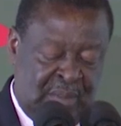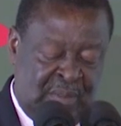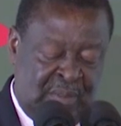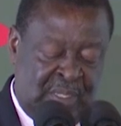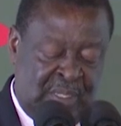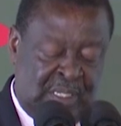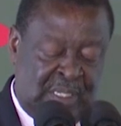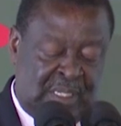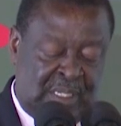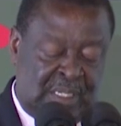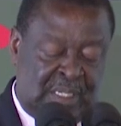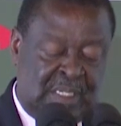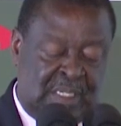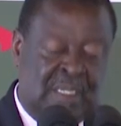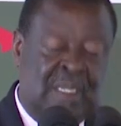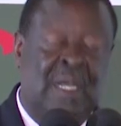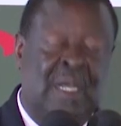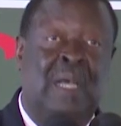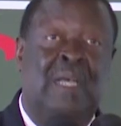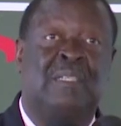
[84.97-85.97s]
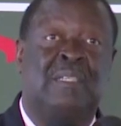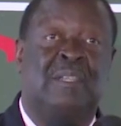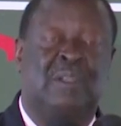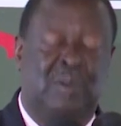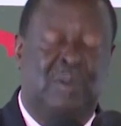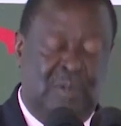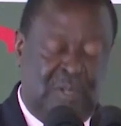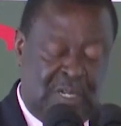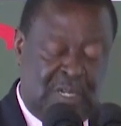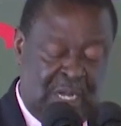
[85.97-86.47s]
This has
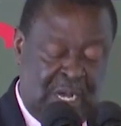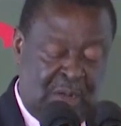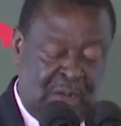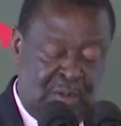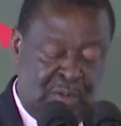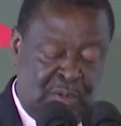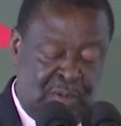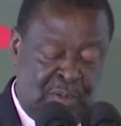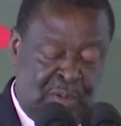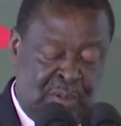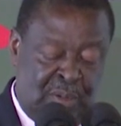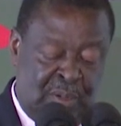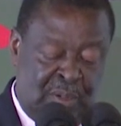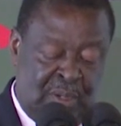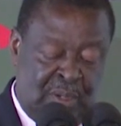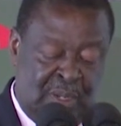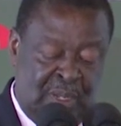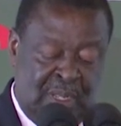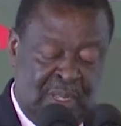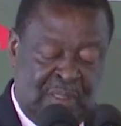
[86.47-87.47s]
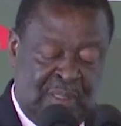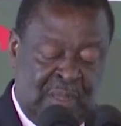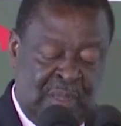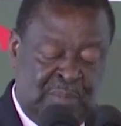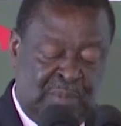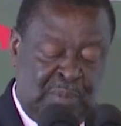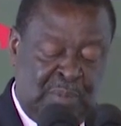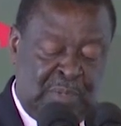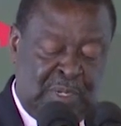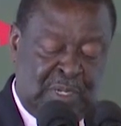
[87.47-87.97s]
slowed down the
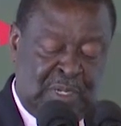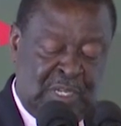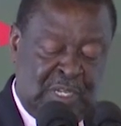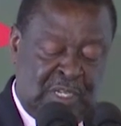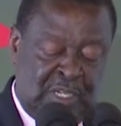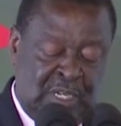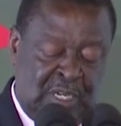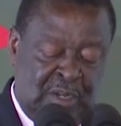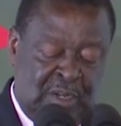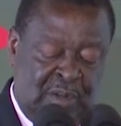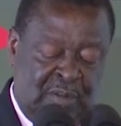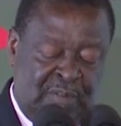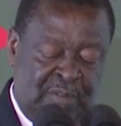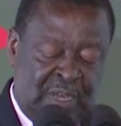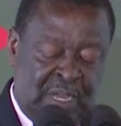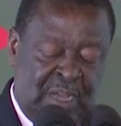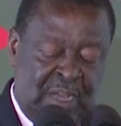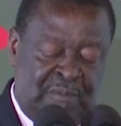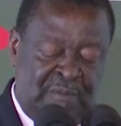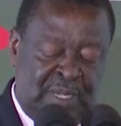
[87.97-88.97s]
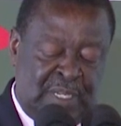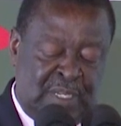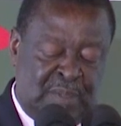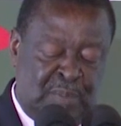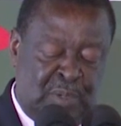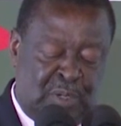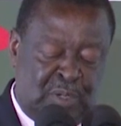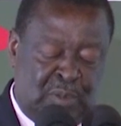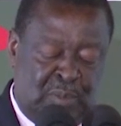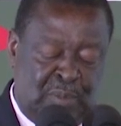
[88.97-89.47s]
implementation of the government's
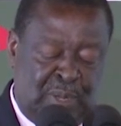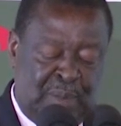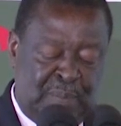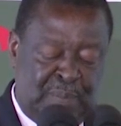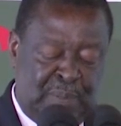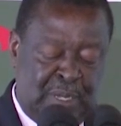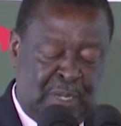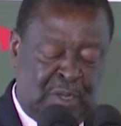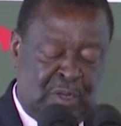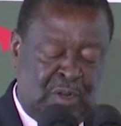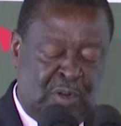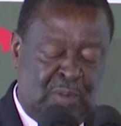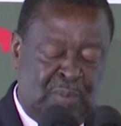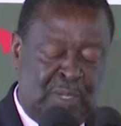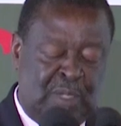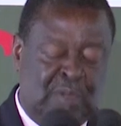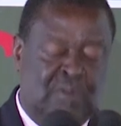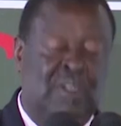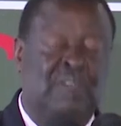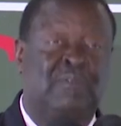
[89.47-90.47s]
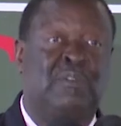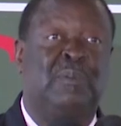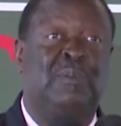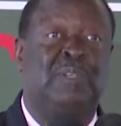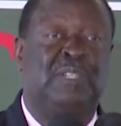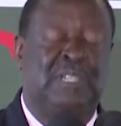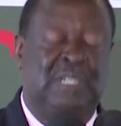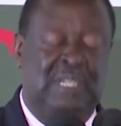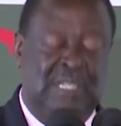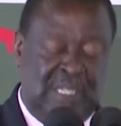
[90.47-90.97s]
bottom-up economic
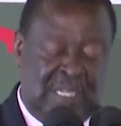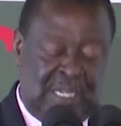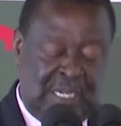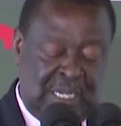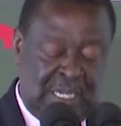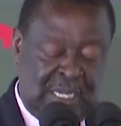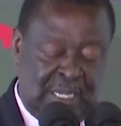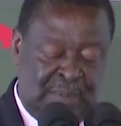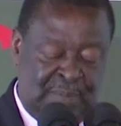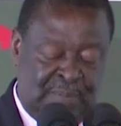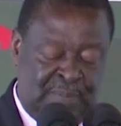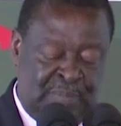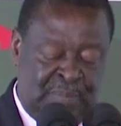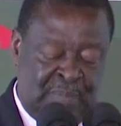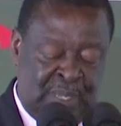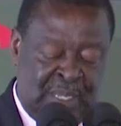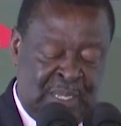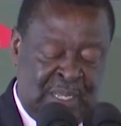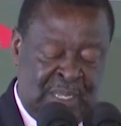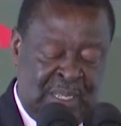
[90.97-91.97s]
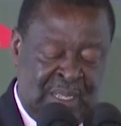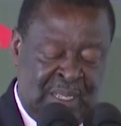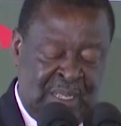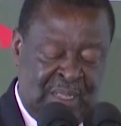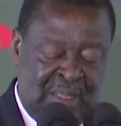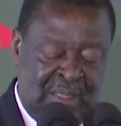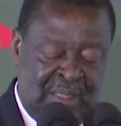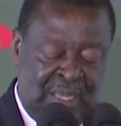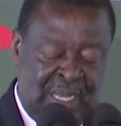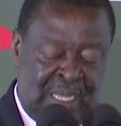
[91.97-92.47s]
transformation agenda,
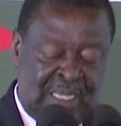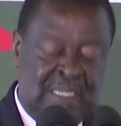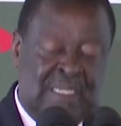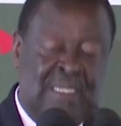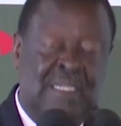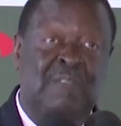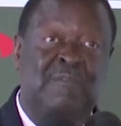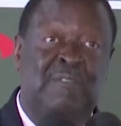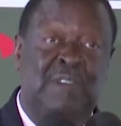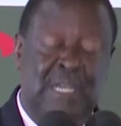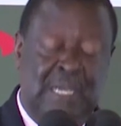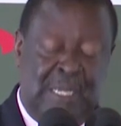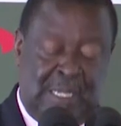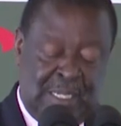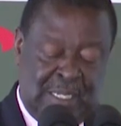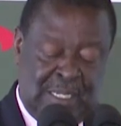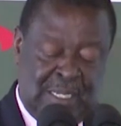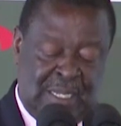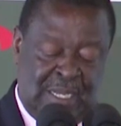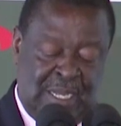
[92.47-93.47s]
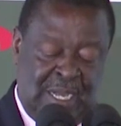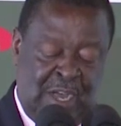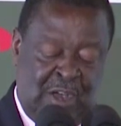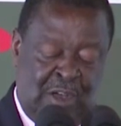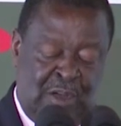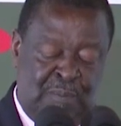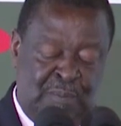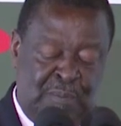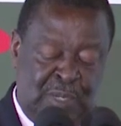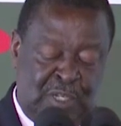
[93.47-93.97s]
thus stifling
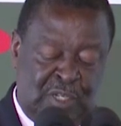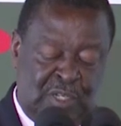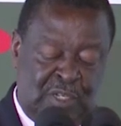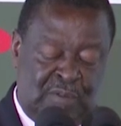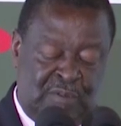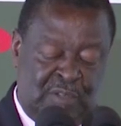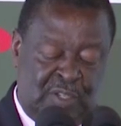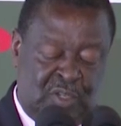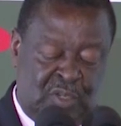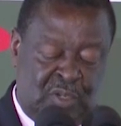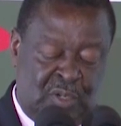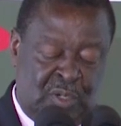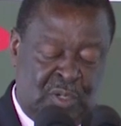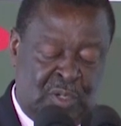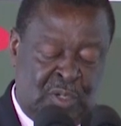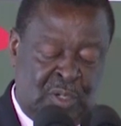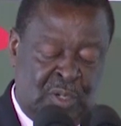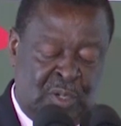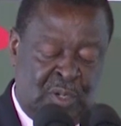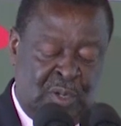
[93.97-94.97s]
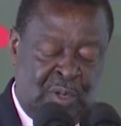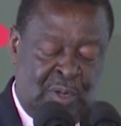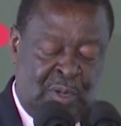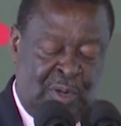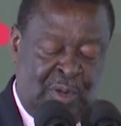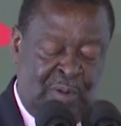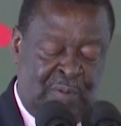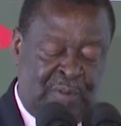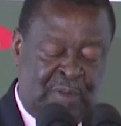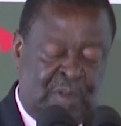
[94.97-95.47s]
our ambitious vision
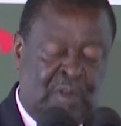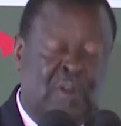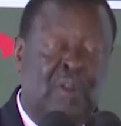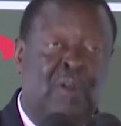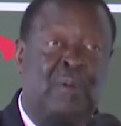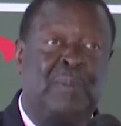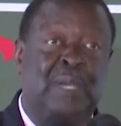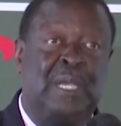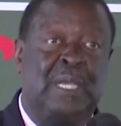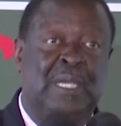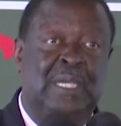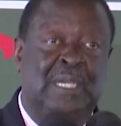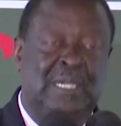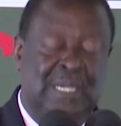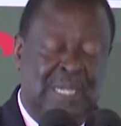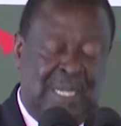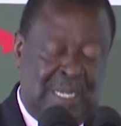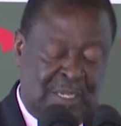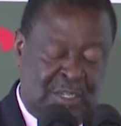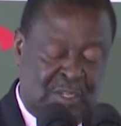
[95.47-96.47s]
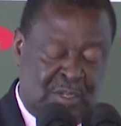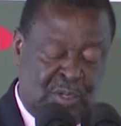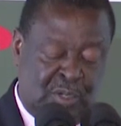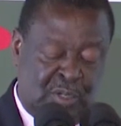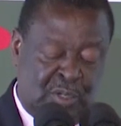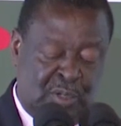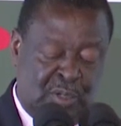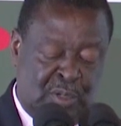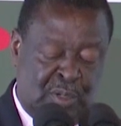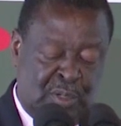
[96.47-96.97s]
of economic and
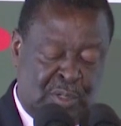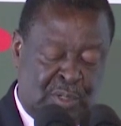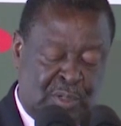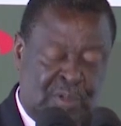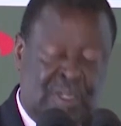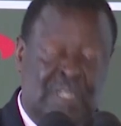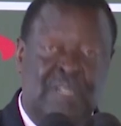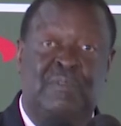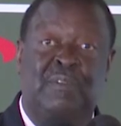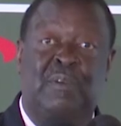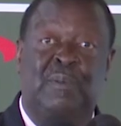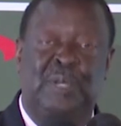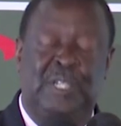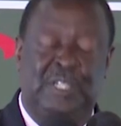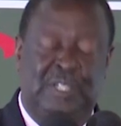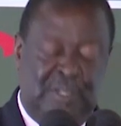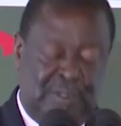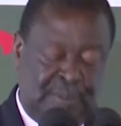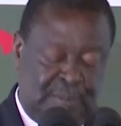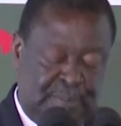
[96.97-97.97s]
social transformation.